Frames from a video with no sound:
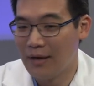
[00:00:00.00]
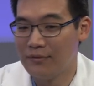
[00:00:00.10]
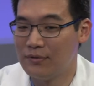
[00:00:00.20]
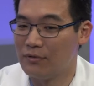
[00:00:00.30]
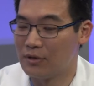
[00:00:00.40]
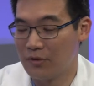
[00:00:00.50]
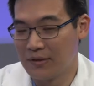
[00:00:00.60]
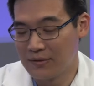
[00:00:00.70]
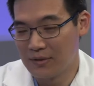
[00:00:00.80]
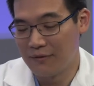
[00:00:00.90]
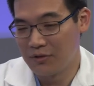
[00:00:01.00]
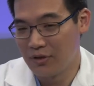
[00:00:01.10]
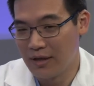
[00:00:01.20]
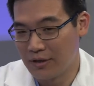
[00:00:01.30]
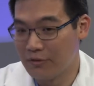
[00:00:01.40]
I was doing a
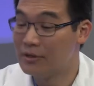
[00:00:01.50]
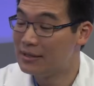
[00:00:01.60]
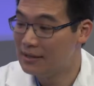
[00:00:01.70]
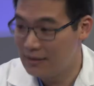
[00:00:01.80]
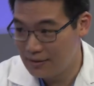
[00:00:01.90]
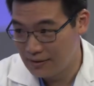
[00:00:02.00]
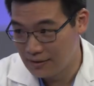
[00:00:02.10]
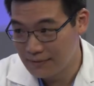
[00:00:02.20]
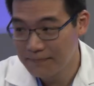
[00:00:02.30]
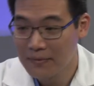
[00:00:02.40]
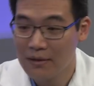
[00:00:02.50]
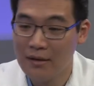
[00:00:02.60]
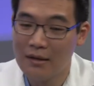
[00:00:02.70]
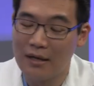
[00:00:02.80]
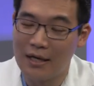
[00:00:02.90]
transesophageal echo, a T E E, mm-hmm.